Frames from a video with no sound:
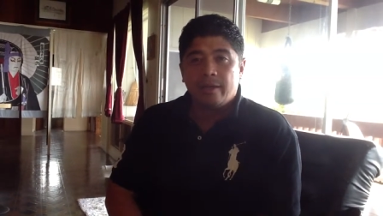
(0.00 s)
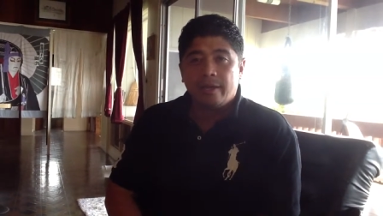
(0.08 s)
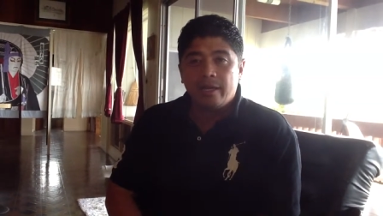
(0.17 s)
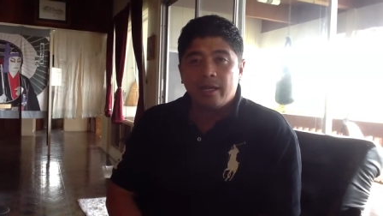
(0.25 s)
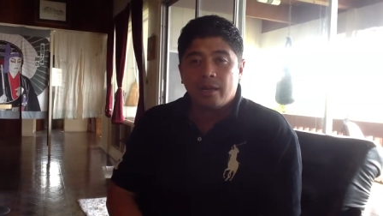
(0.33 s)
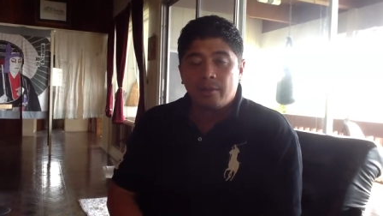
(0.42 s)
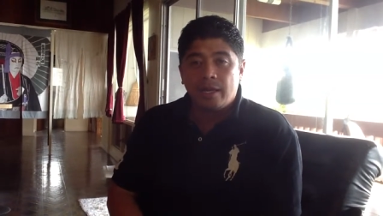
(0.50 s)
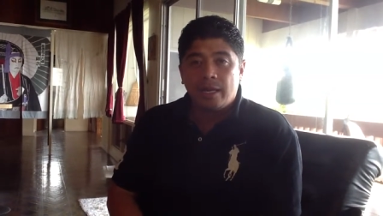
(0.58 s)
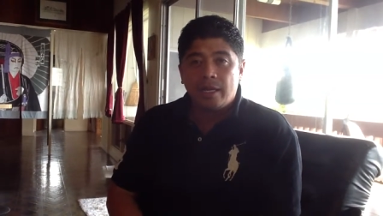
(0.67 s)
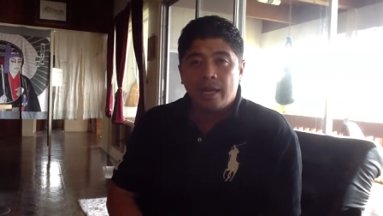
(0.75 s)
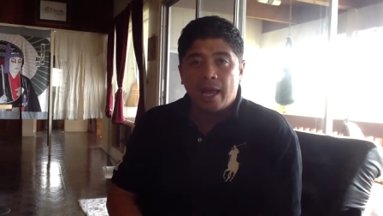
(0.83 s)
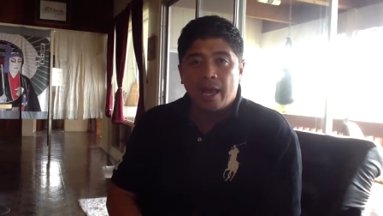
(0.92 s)
You know what I
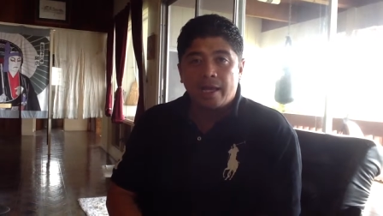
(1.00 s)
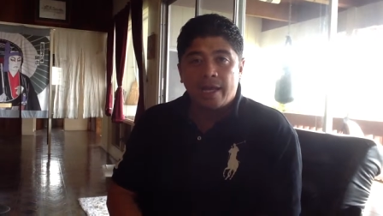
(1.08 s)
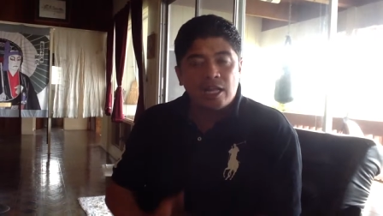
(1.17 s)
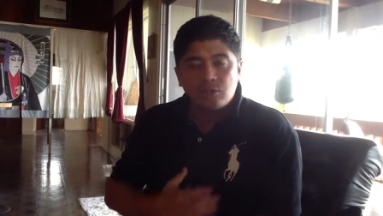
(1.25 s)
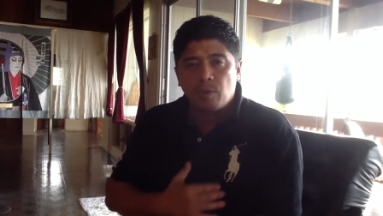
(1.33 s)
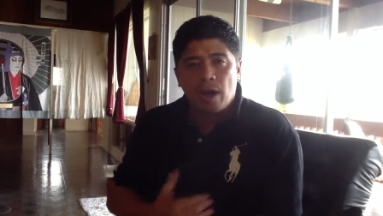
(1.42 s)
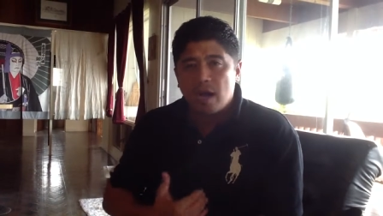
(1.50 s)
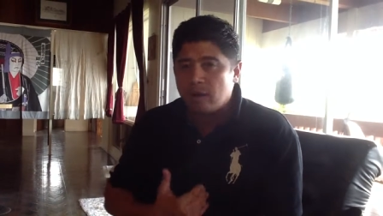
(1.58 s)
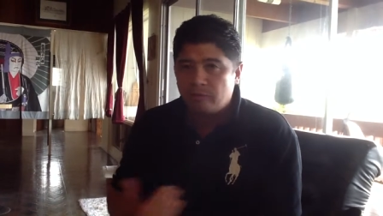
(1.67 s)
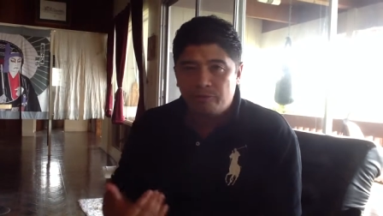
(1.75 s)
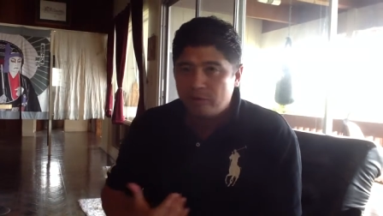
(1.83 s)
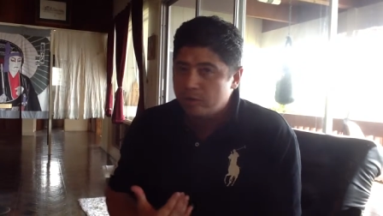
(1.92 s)
mean? And that's why I
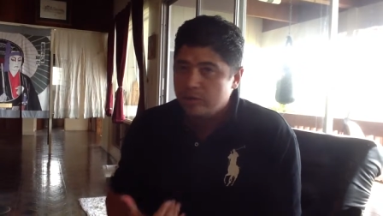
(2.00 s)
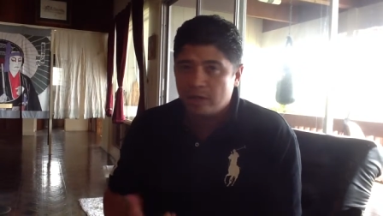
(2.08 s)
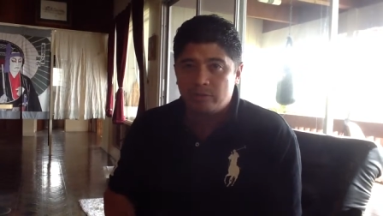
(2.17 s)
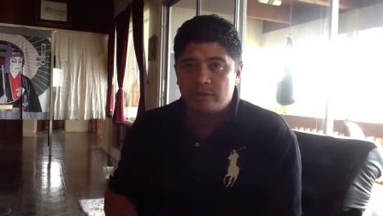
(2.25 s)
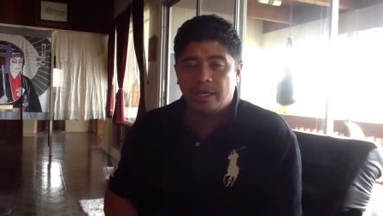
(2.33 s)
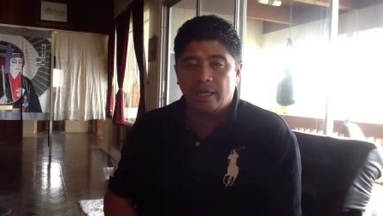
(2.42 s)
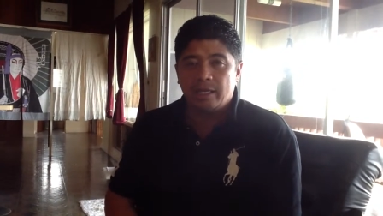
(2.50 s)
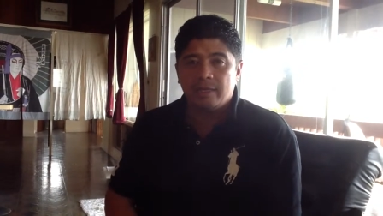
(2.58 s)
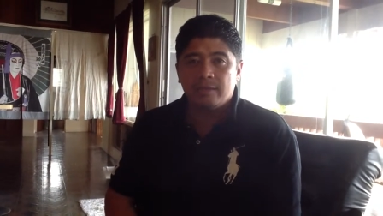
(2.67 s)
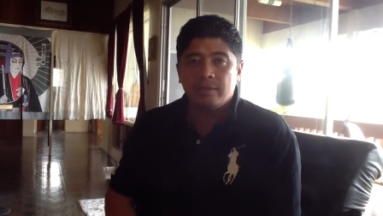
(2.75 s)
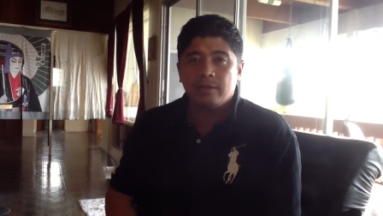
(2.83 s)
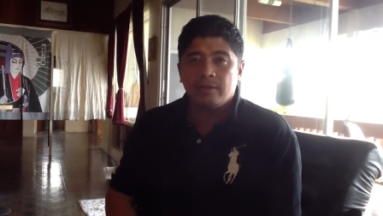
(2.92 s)
don't feel guilty.
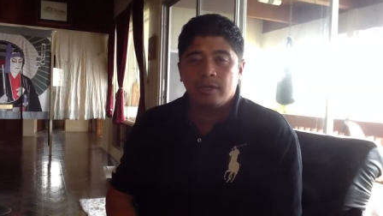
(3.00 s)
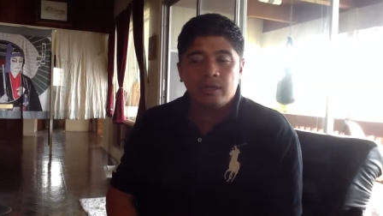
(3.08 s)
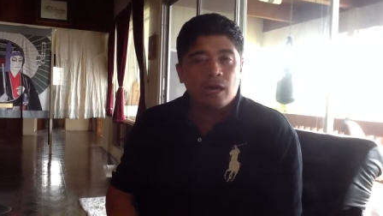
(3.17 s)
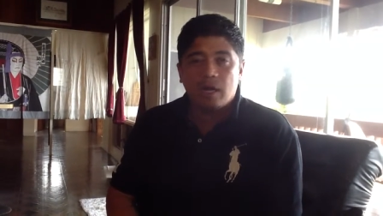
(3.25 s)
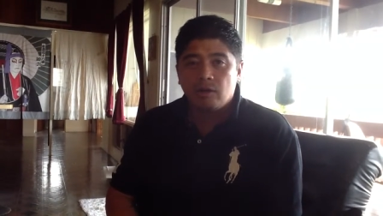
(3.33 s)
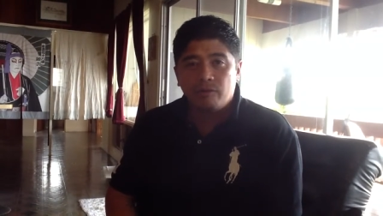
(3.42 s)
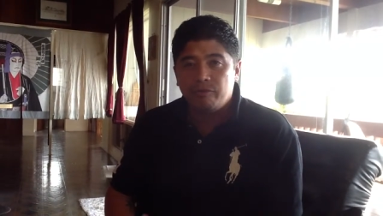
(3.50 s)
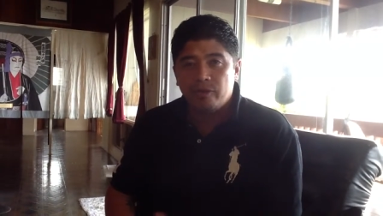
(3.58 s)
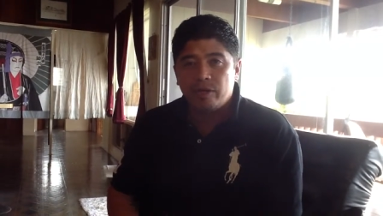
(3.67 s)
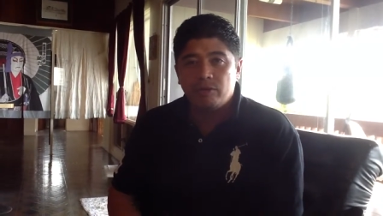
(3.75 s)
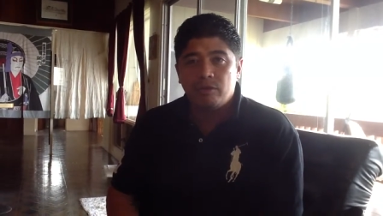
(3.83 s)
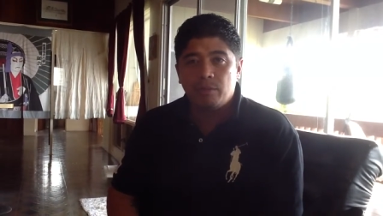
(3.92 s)
Yes. You know, I don't feel
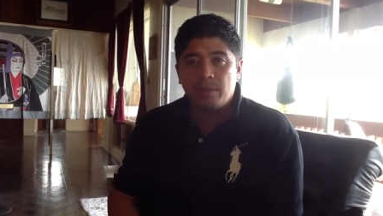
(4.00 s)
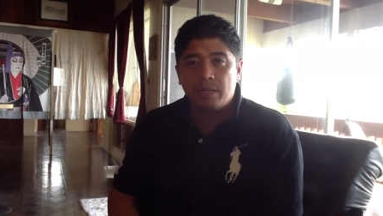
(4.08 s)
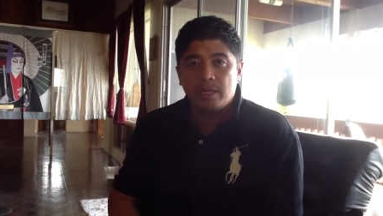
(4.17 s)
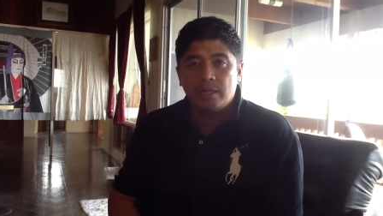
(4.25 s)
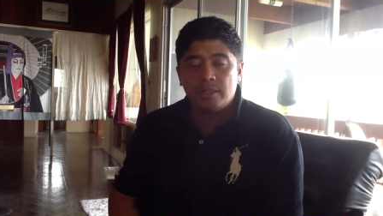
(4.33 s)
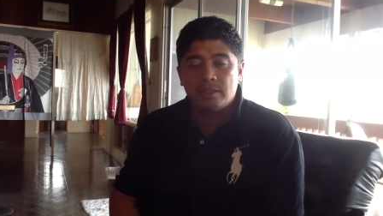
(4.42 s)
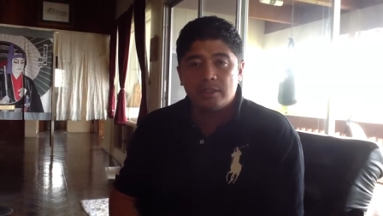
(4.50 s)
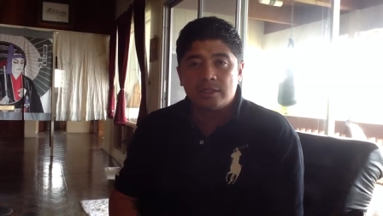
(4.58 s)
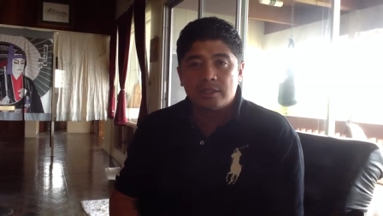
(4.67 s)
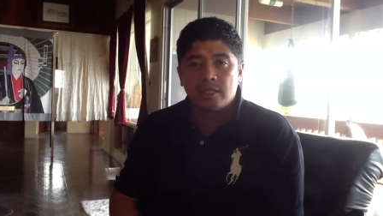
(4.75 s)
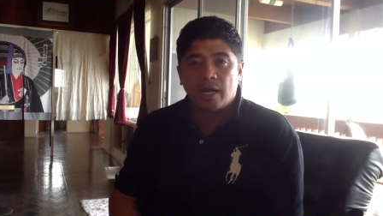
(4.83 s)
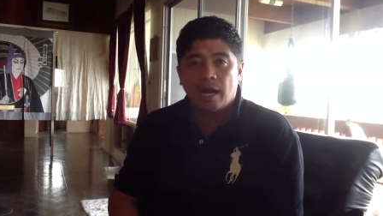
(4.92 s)
guilty
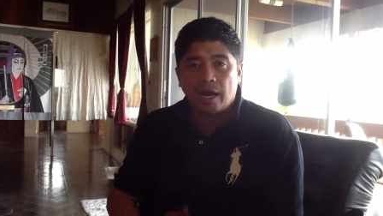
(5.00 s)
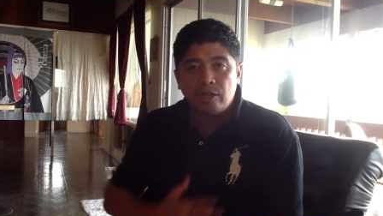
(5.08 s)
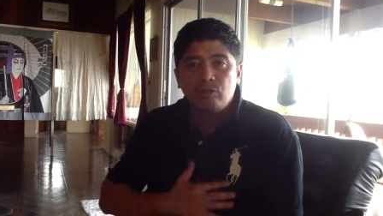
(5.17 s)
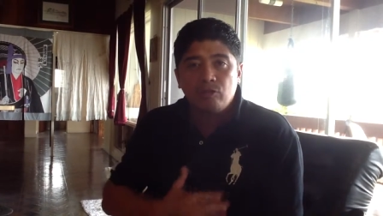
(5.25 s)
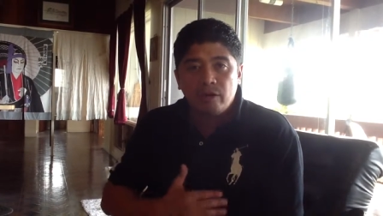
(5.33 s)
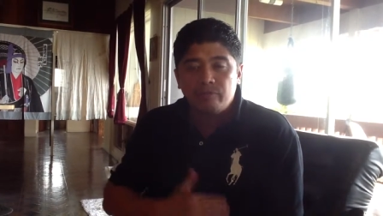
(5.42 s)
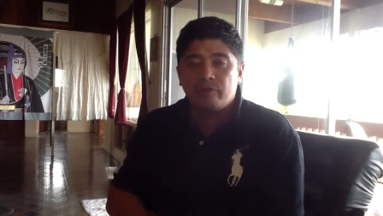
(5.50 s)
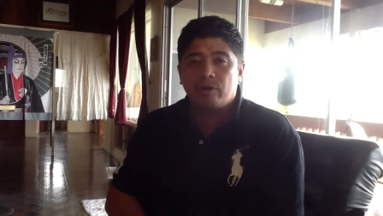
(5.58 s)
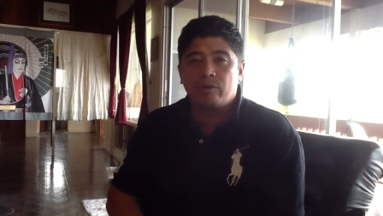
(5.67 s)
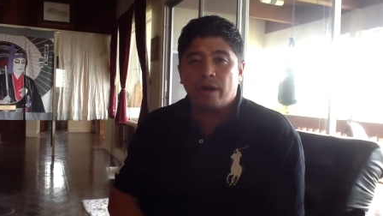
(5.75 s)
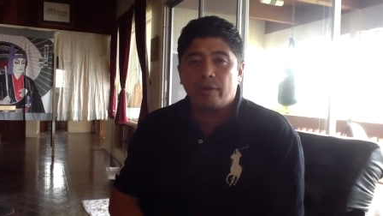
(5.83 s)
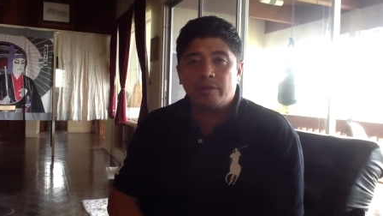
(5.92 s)
because I do it for the
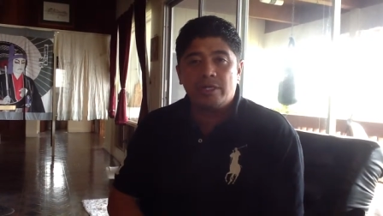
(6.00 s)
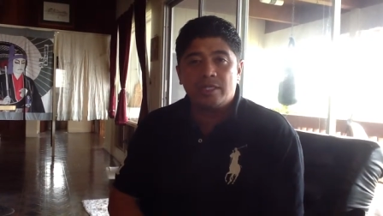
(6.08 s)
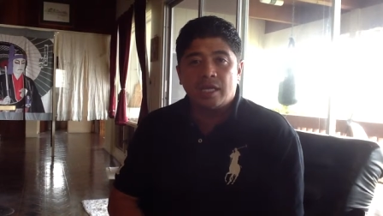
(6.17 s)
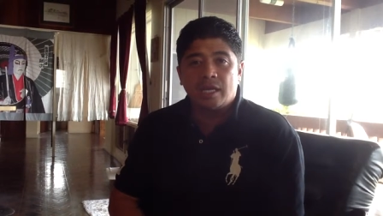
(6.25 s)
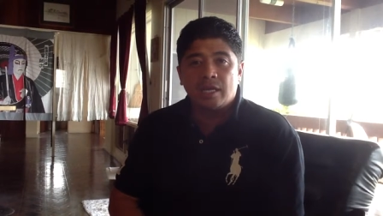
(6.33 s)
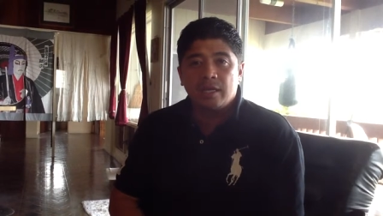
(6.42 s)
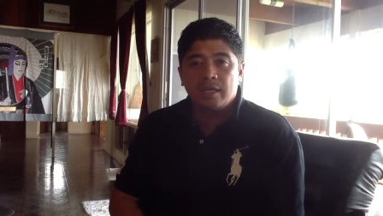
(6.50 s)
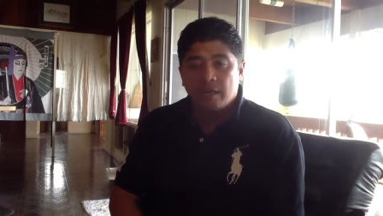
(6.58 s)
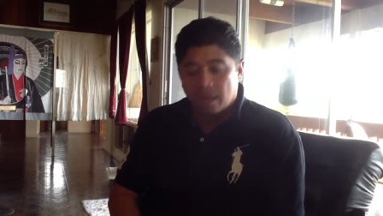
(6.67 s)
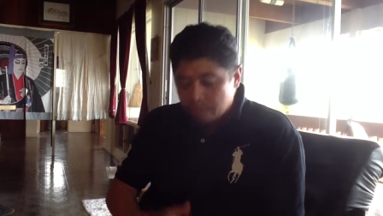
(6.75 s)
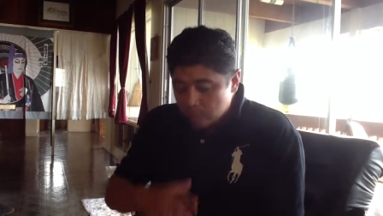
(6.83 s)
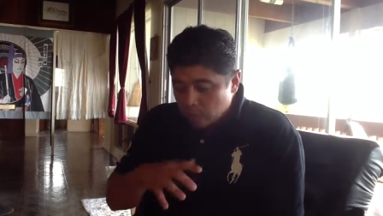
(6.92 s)
right reason.
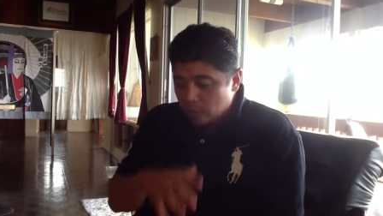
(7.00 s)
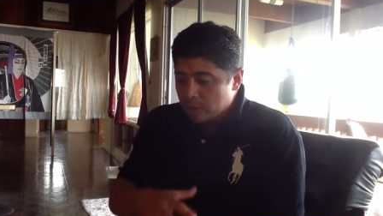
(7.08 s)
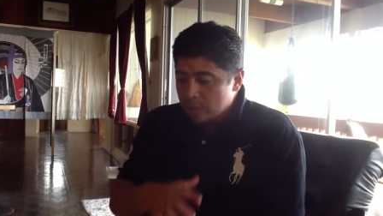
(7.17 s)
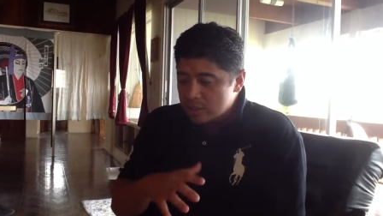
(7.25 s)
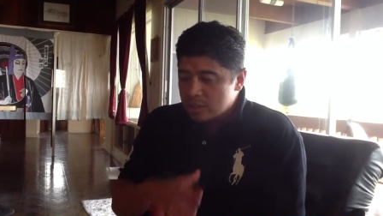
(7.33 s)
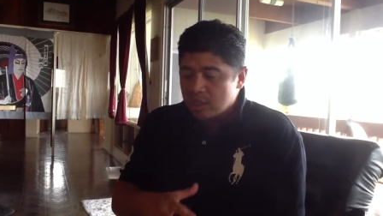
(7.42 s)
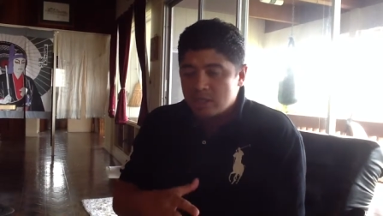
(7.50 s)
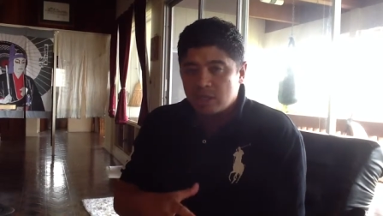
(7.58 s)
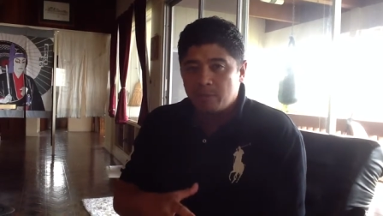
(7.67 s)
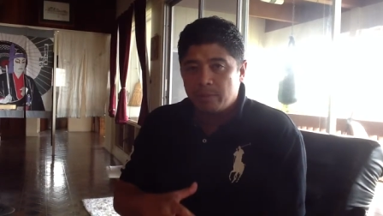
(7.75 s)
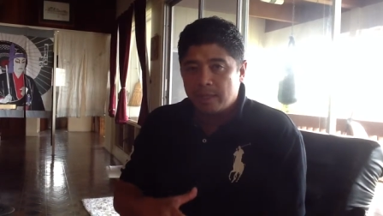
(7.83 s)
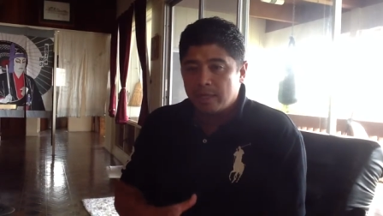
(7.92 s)
I'm doing this
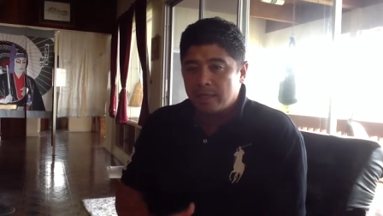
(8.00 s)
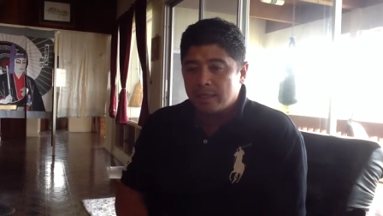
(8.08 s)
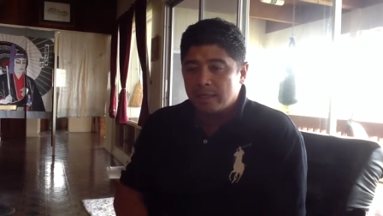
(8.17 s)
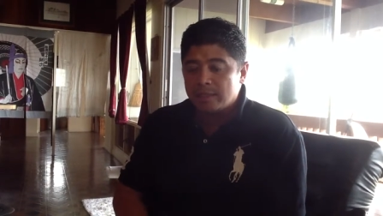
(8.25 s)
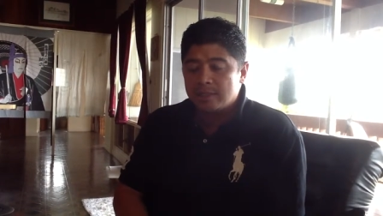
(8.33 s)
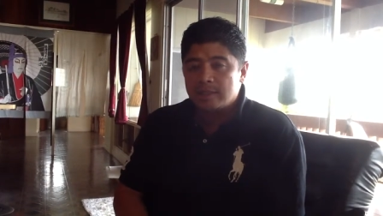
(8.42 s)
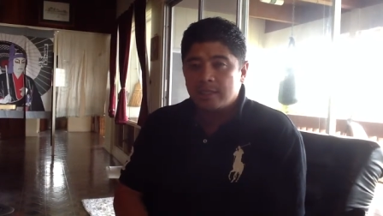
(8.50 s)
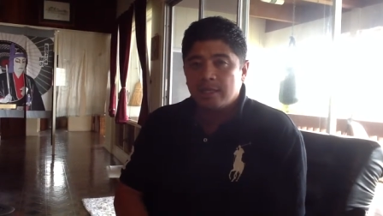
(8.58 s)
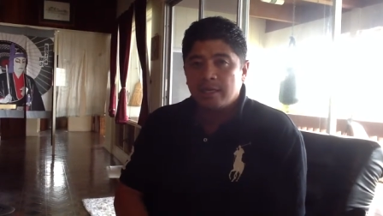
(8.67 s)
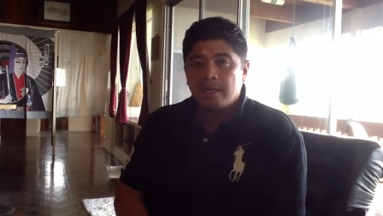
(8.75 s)
session because